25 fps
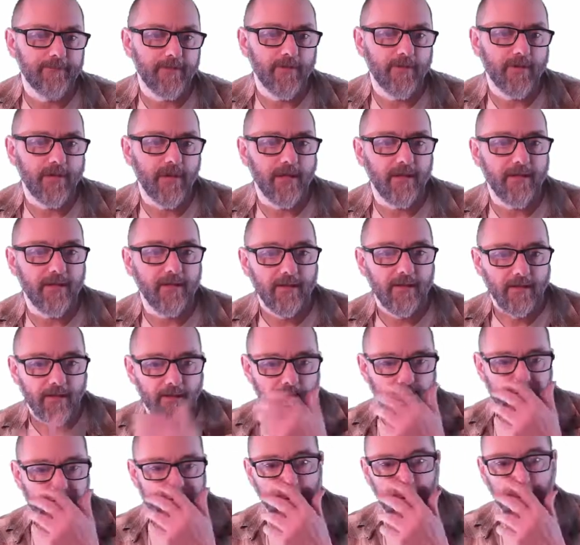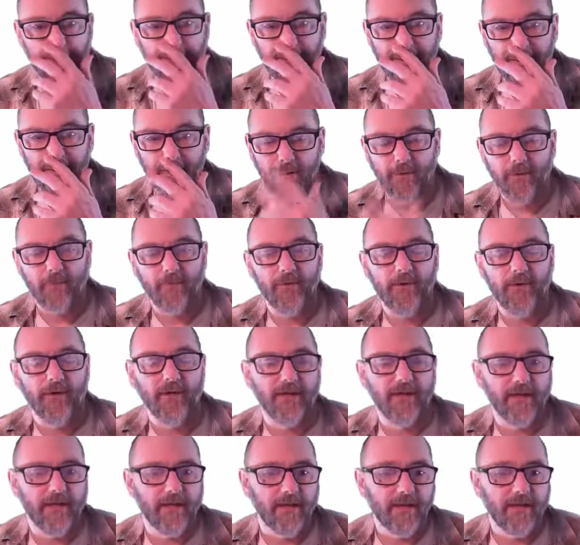Okay, so we're
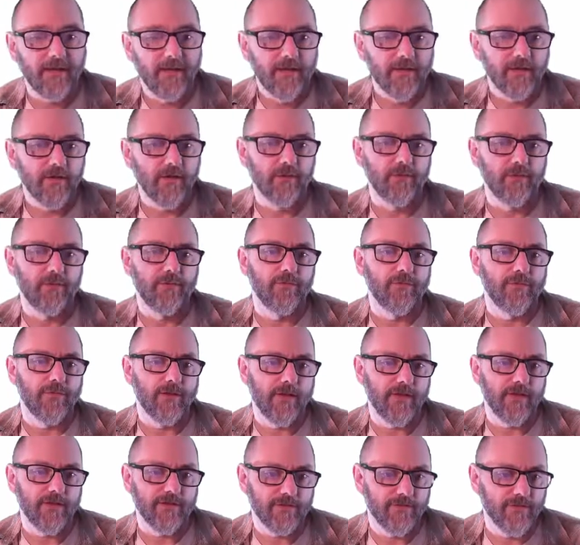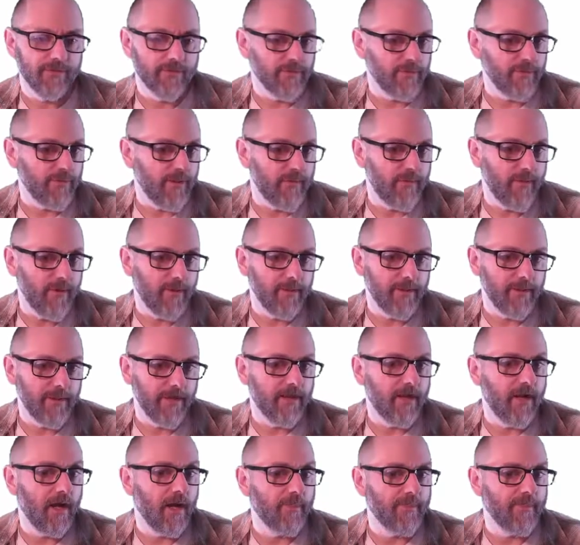gonna go through the customers array probably
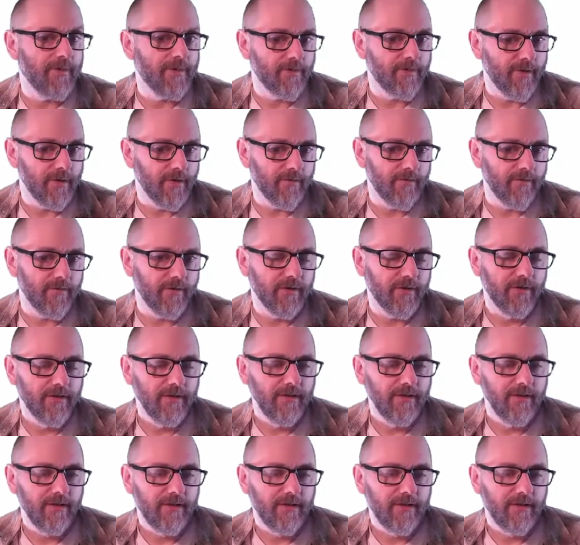and copy them over,